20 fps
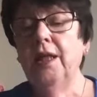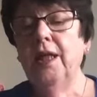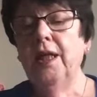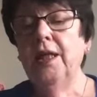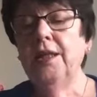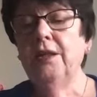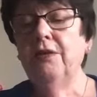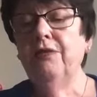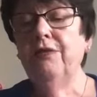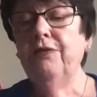
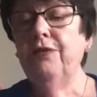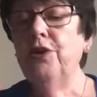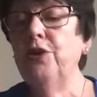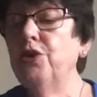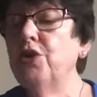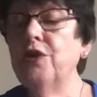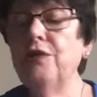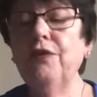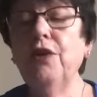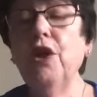is a
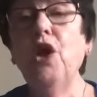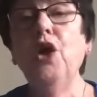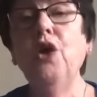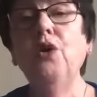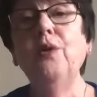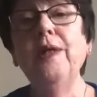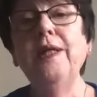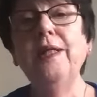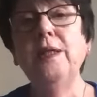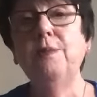fruit of the
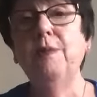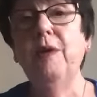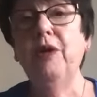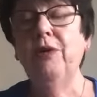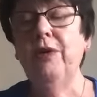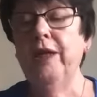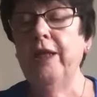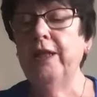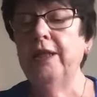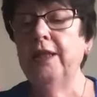Holy
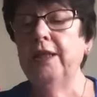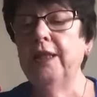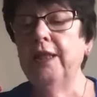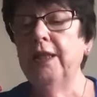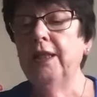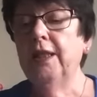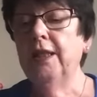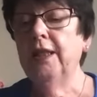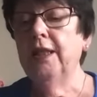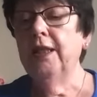Spirit,
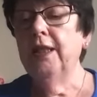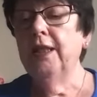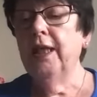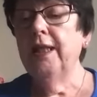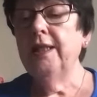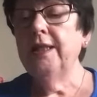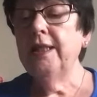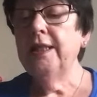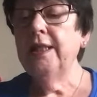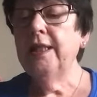
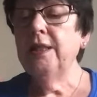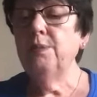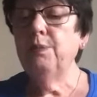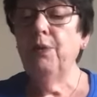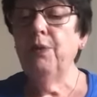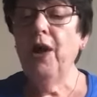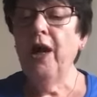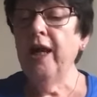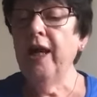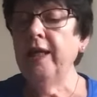and it is
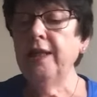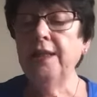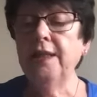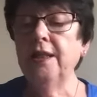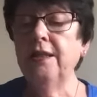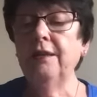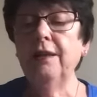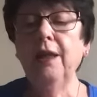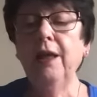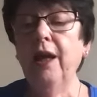praised
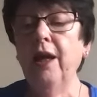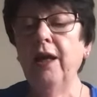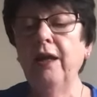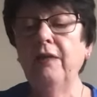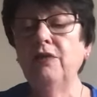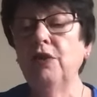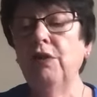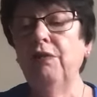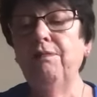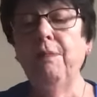in the
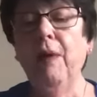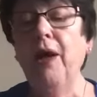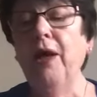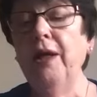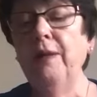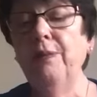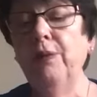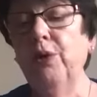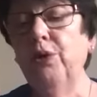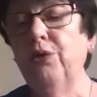lives of
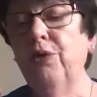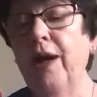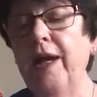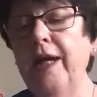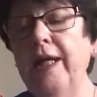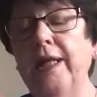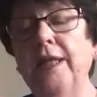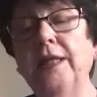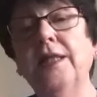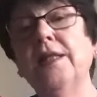Bible
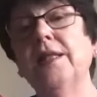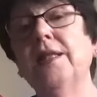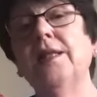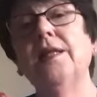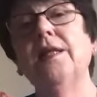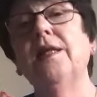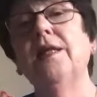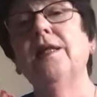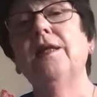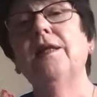greats
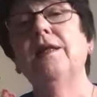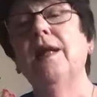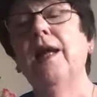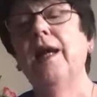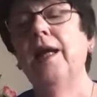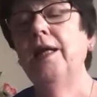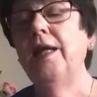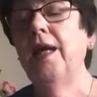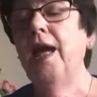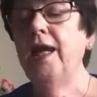
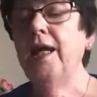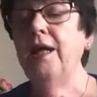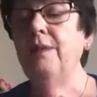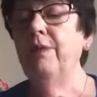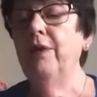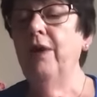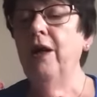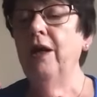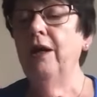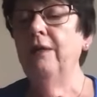like
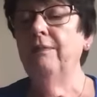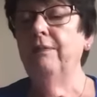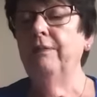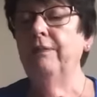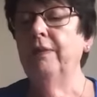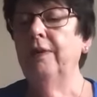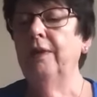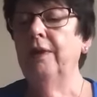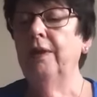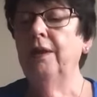Abraham
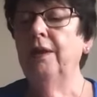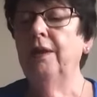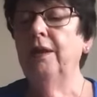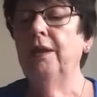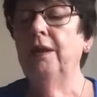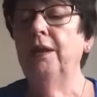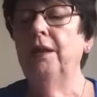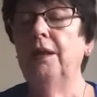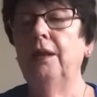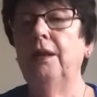
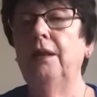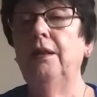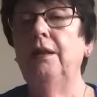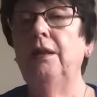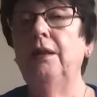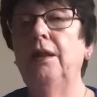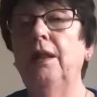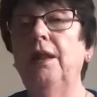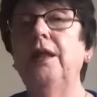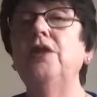
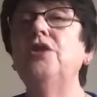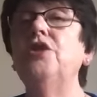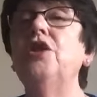like